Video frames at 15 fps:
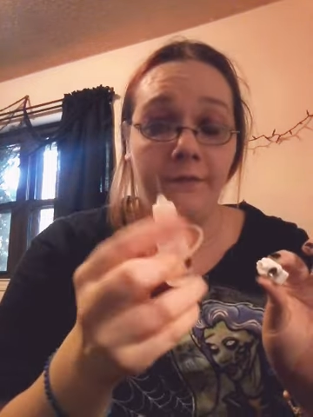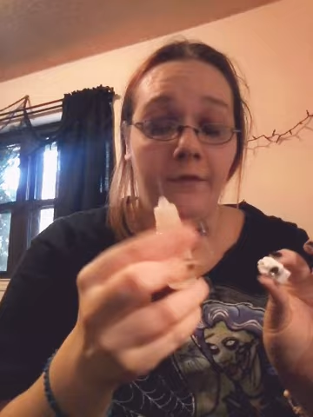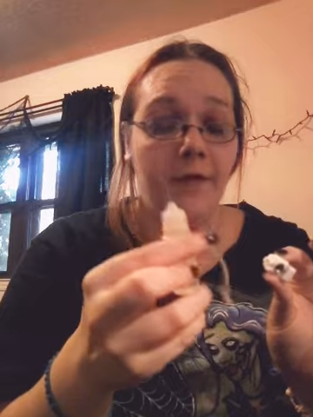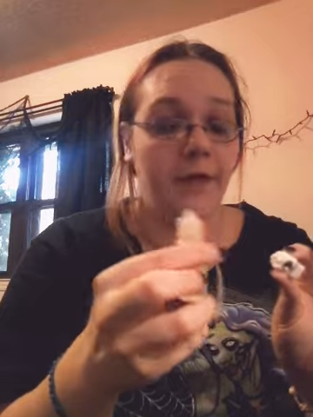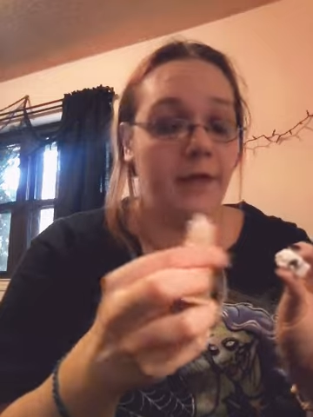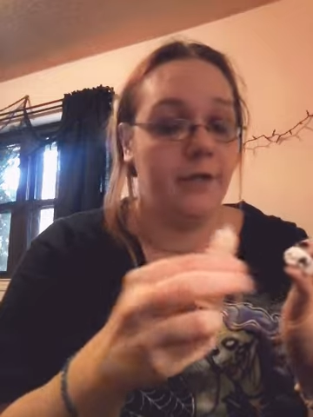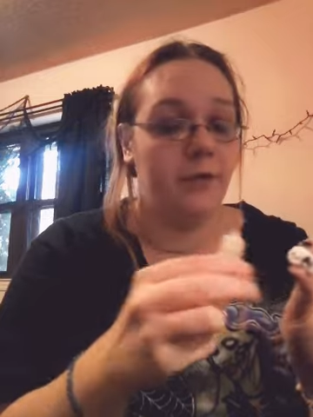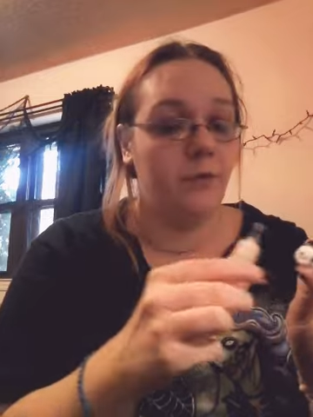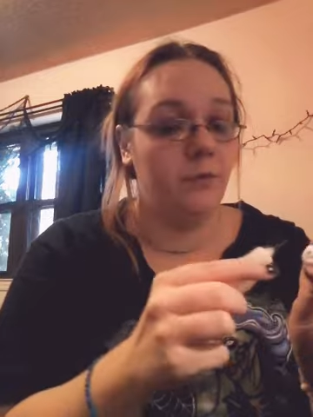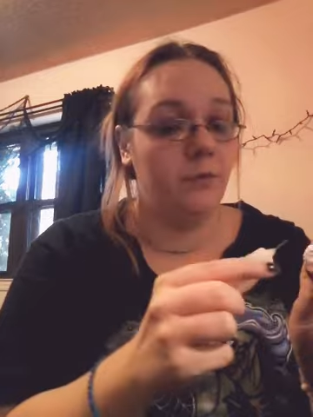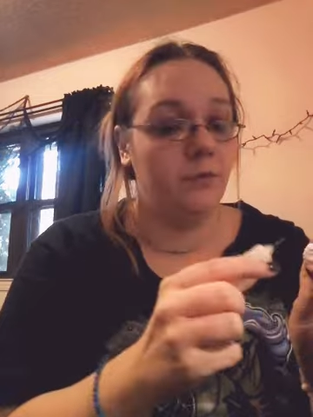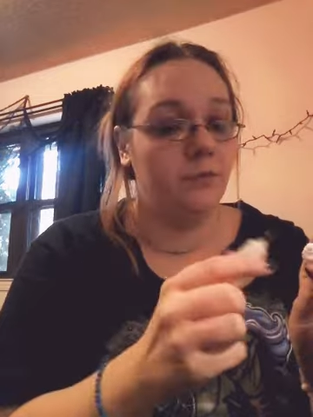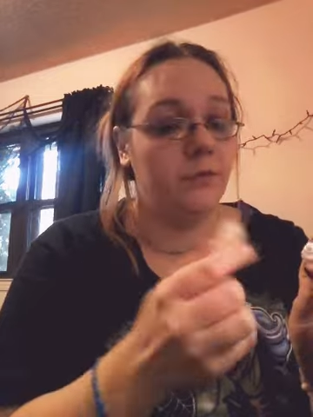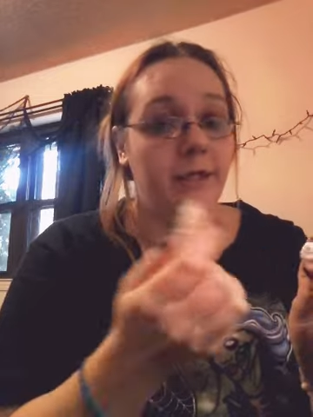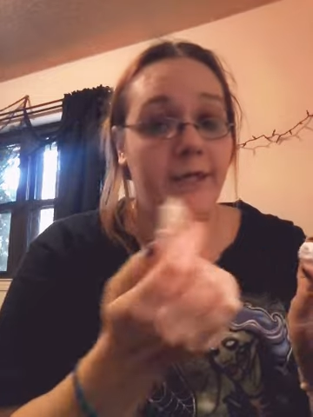And you
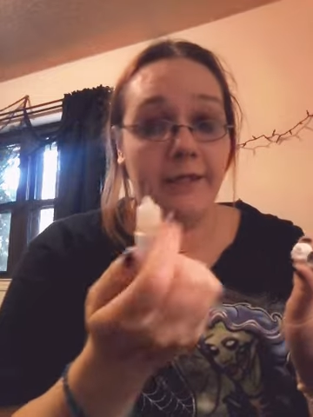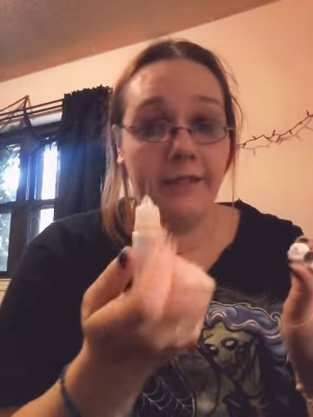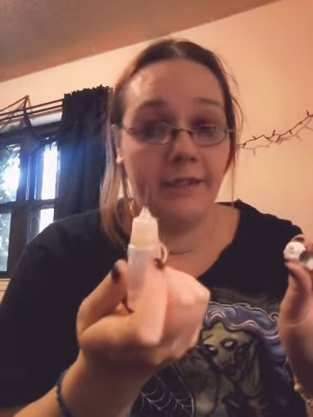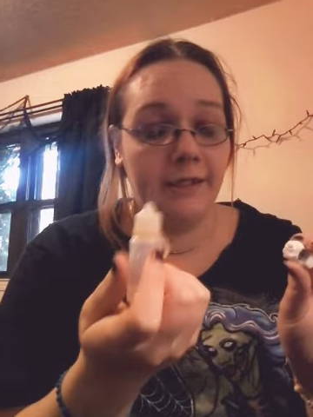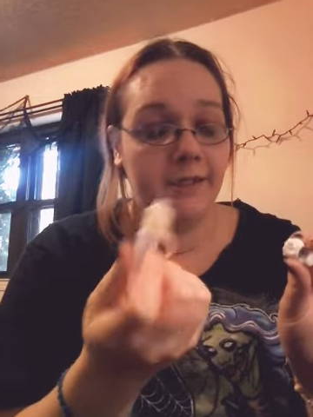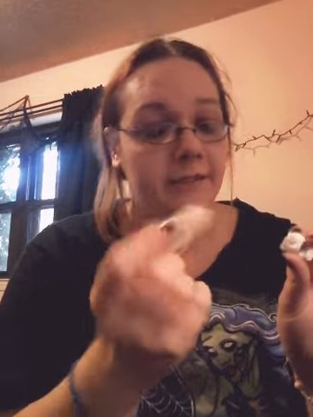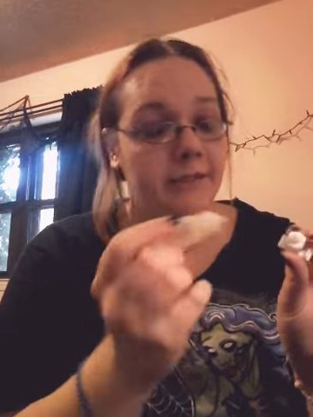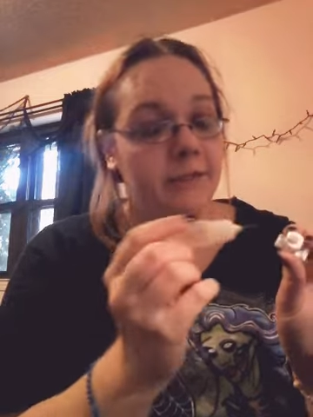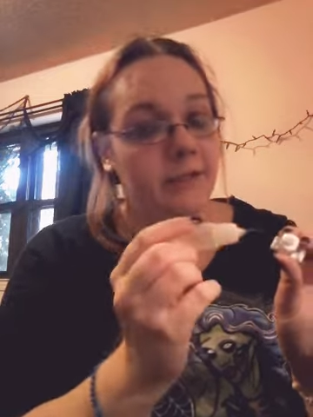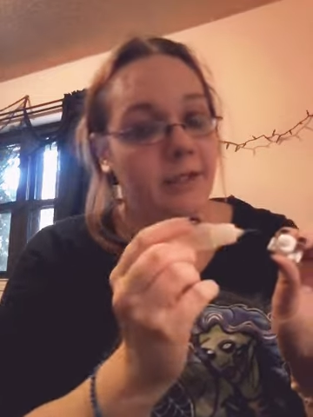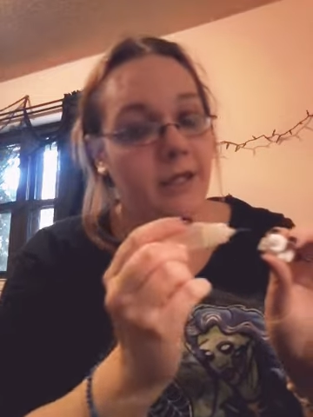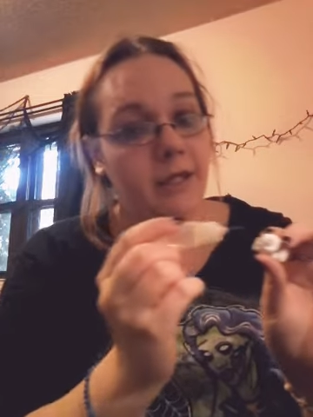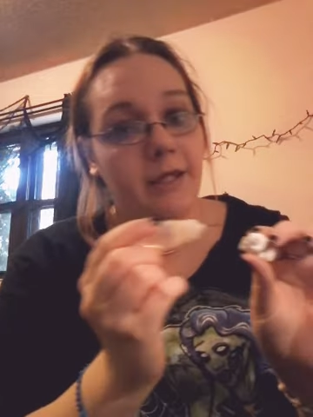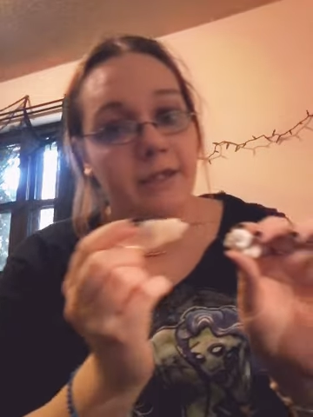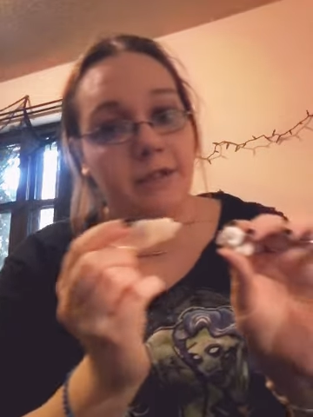take this
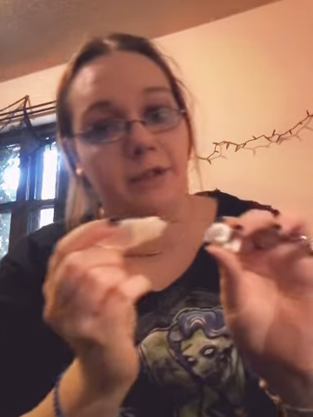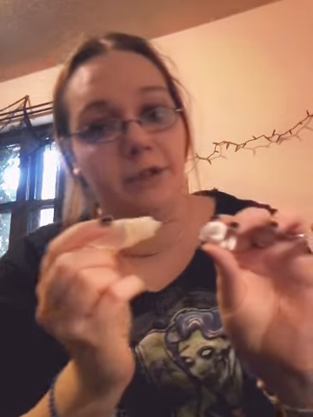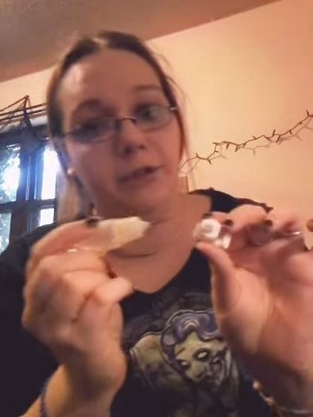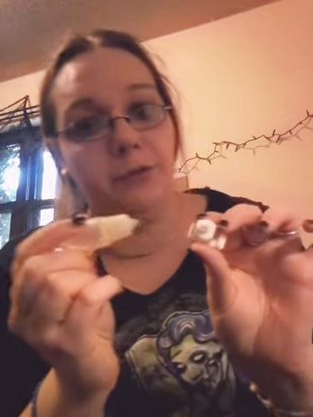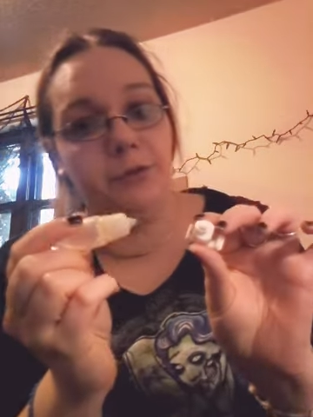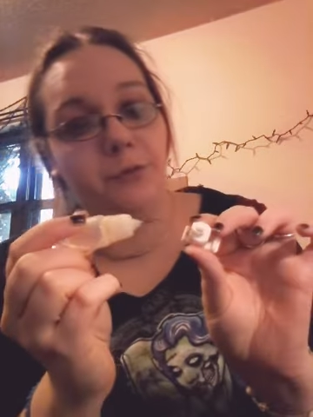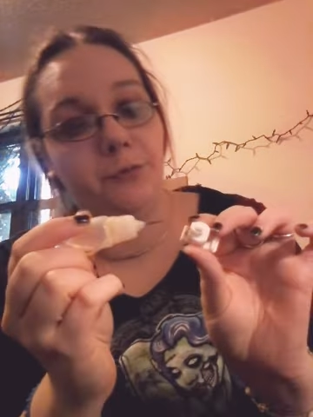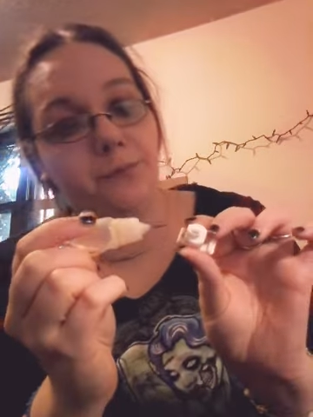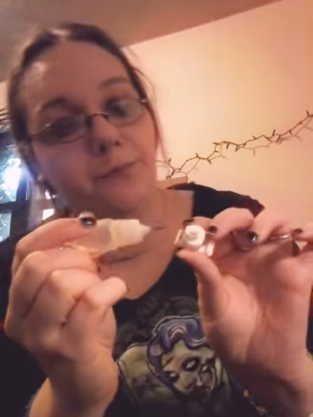and you